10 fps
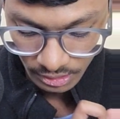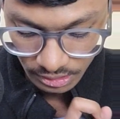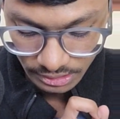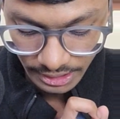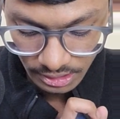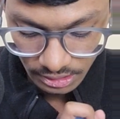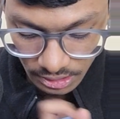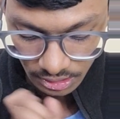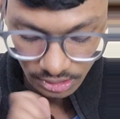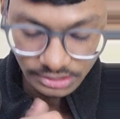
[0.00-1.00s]
Then
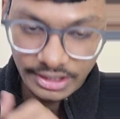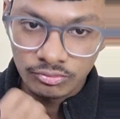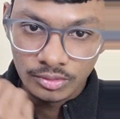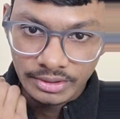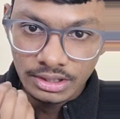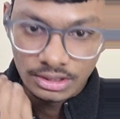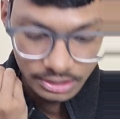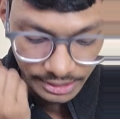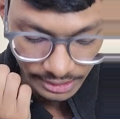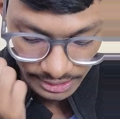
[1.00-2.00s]
there will be
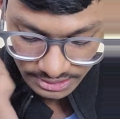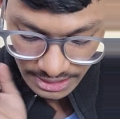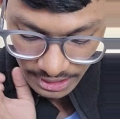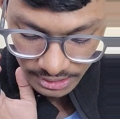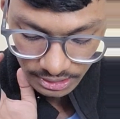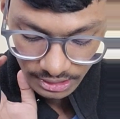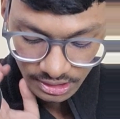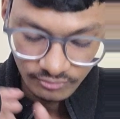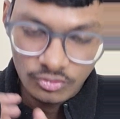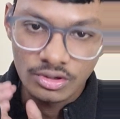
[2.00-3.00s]
written test and
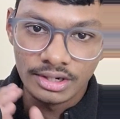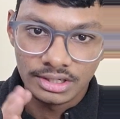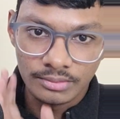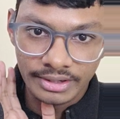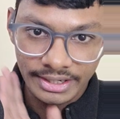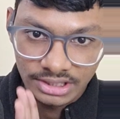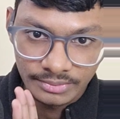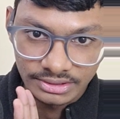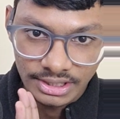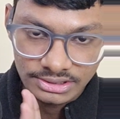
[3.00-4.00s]
interview conducted by IIT
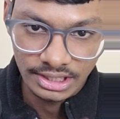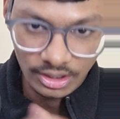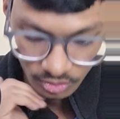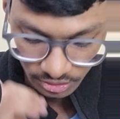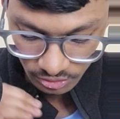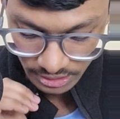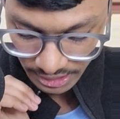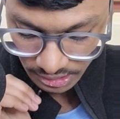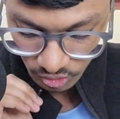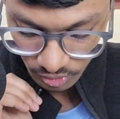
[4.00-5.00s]
Madras, and according to
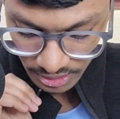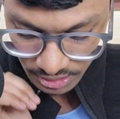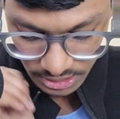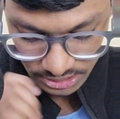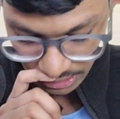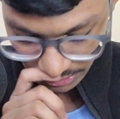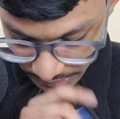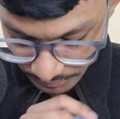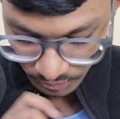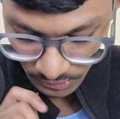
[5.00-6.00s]
that you will be
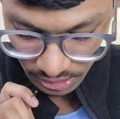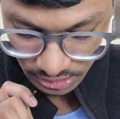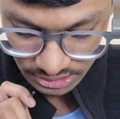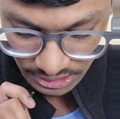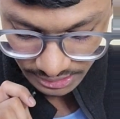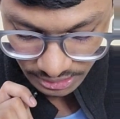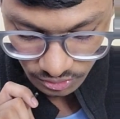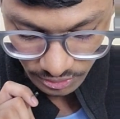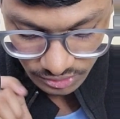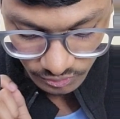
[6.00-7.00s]
selected. The selected
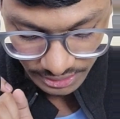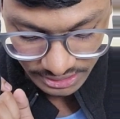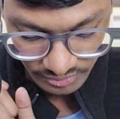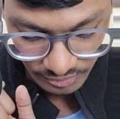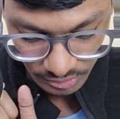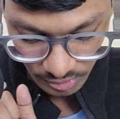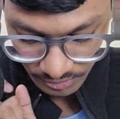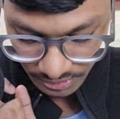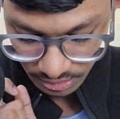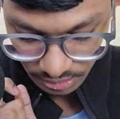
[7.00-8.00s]
students will receive
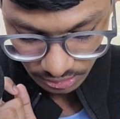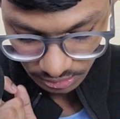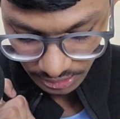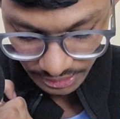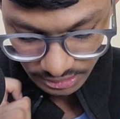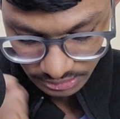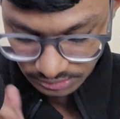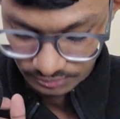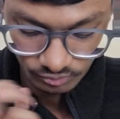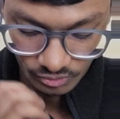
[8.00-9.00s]
minimum
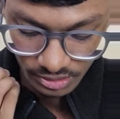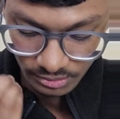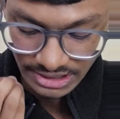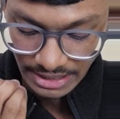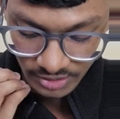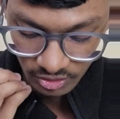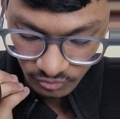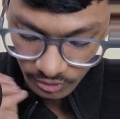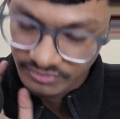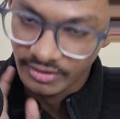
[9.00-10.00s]
a stipend
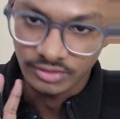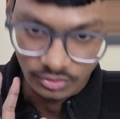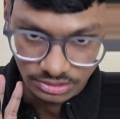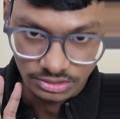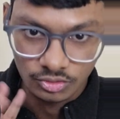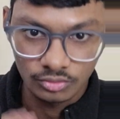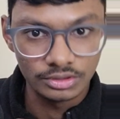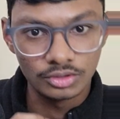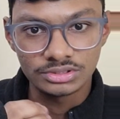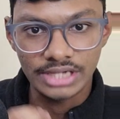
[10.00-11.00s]
of 25,000. So
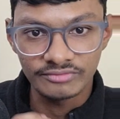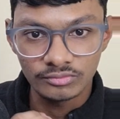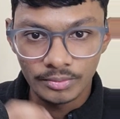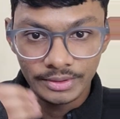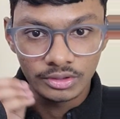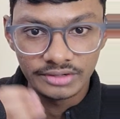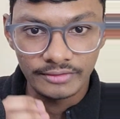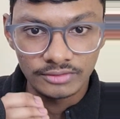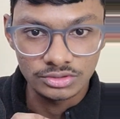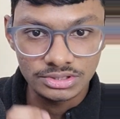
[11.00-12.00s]
your stipend will be
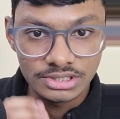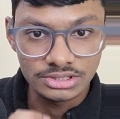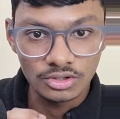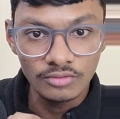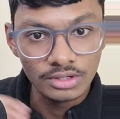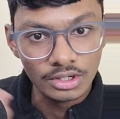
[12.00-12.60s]
25,000 instead of